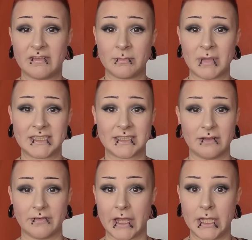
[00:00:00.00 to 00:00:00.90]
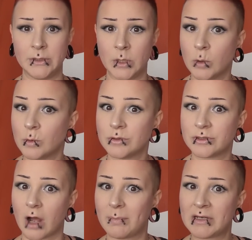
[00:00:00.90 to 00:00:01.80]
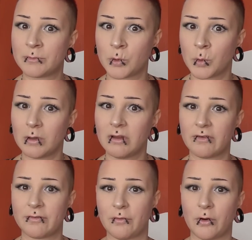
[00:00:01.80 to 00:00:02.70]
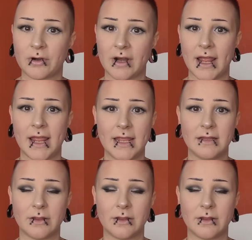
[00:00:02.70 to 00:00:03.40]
given myself a no shopping rule for a